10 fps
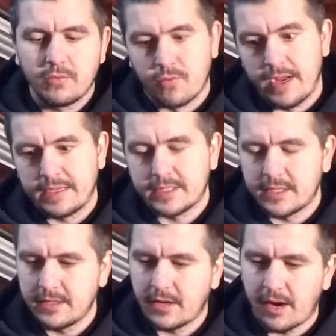
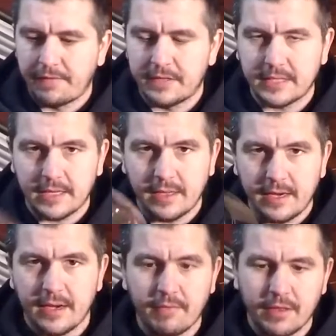rings off this
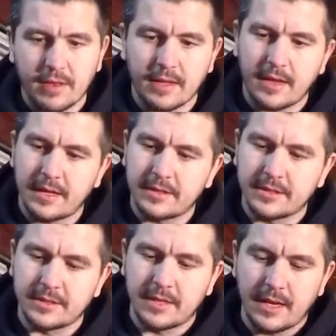headlight and everything like that,
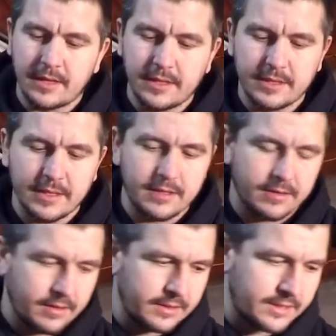this is the
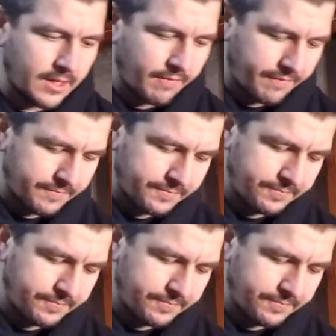LED itself.